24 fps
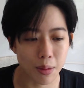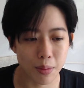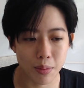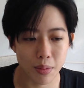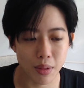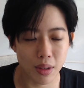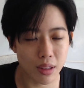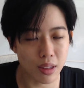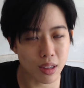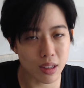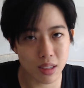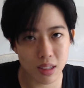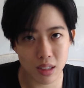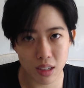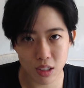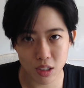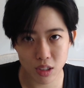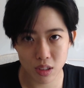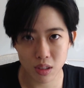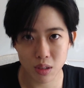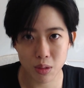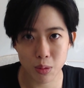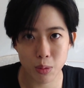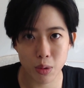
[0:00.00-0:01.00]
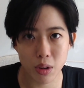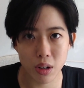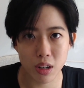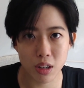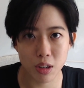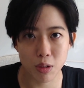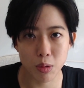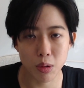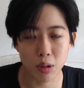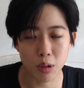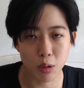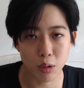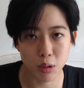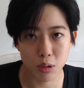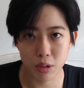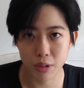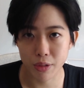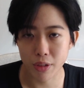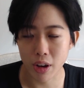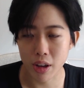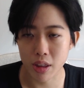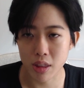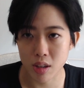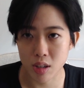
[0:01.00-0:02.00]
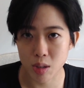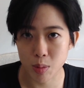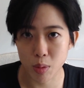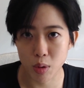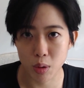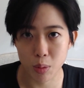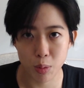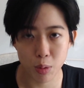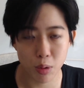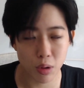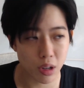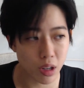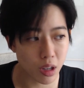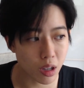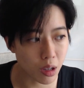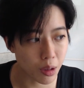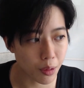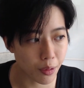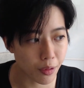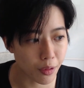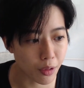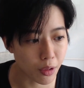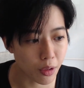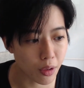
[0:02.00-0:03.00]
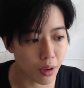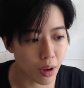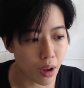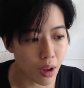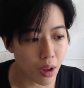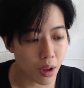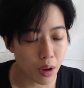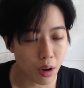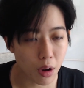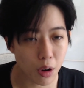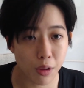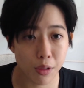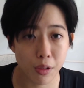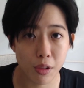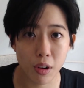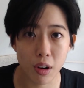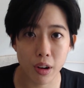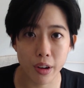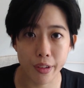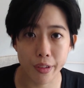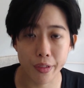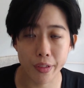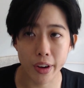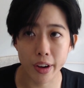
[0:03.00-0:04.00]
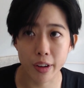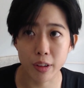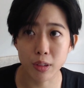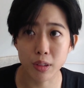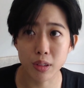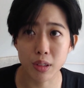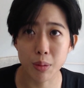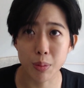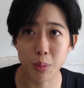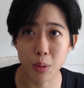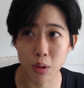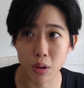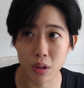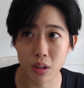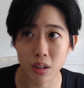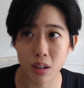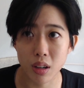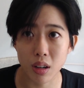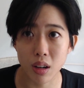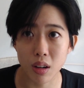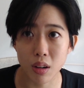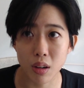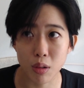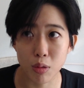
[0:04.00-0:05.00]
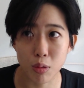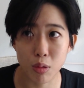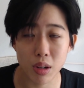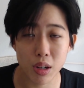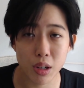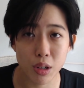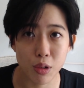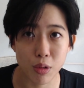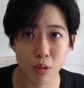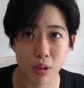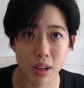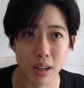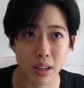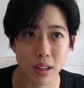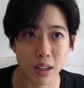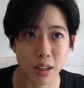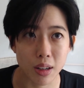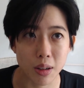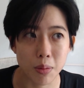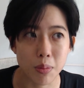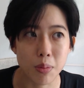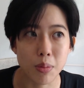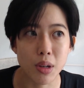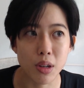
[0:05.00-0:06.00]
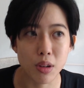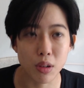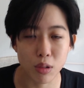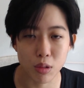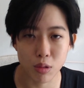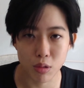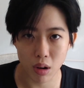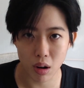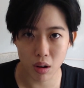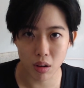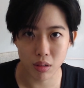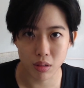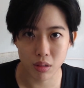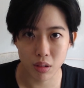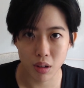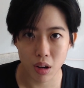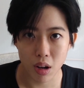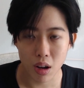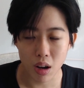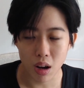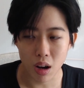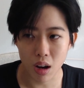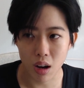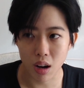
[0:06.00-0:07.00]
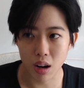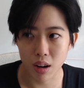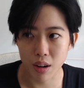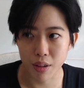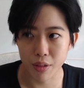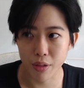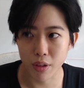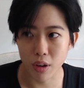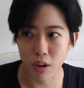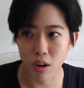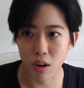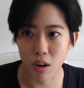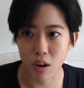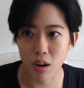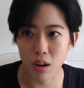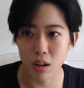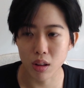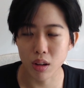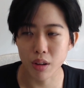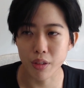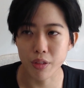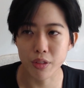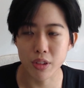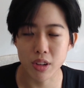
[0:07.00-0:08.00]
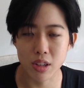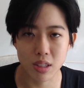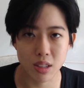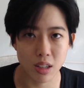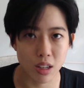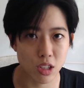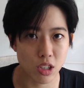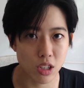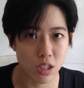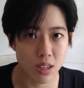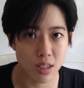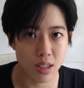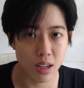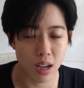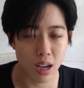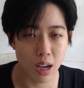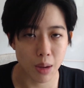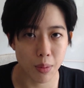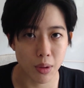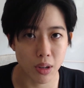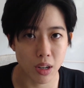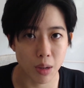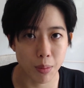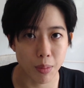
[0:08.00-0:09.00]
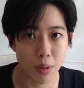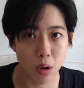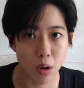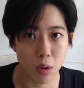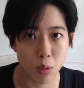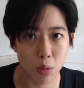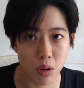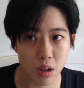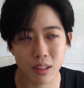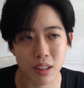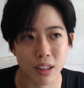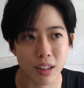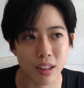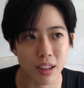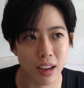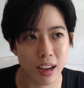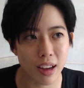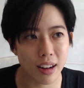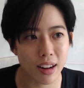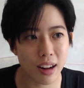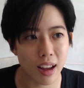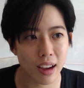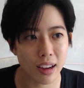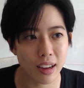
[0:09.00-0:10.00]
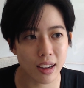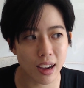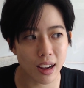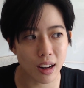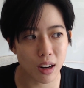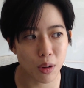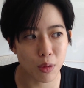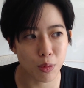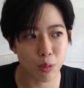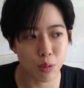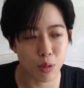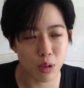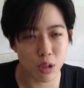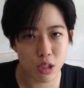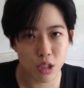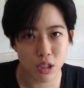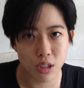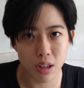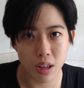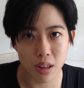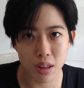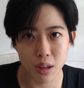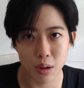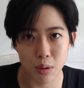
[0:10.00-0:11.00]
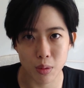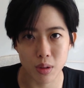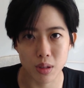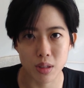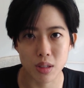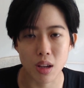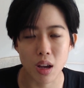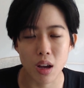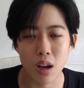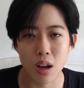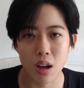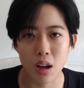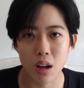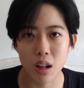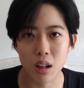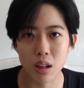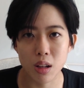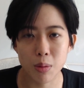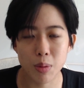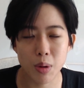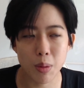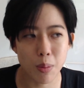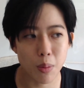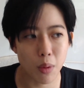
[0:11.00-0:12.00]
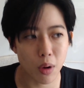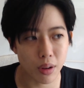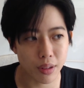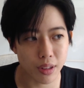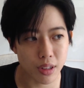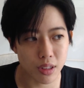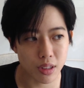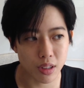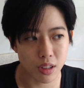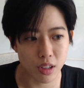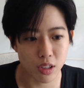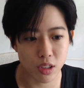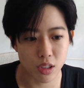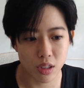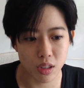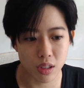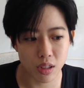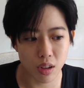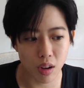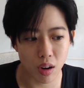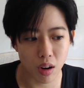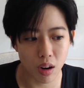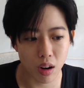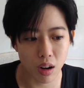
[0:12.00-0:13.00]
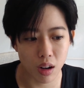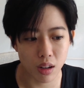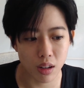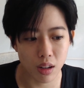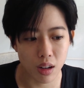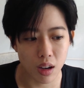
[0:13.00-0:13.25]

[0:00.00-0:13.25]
discussion on work will also find this book pretty helpful. Overall, I found the book a really great middle ground for a lot of discussions that are happening about work, and I kind of wish that there was a little bit more discussion on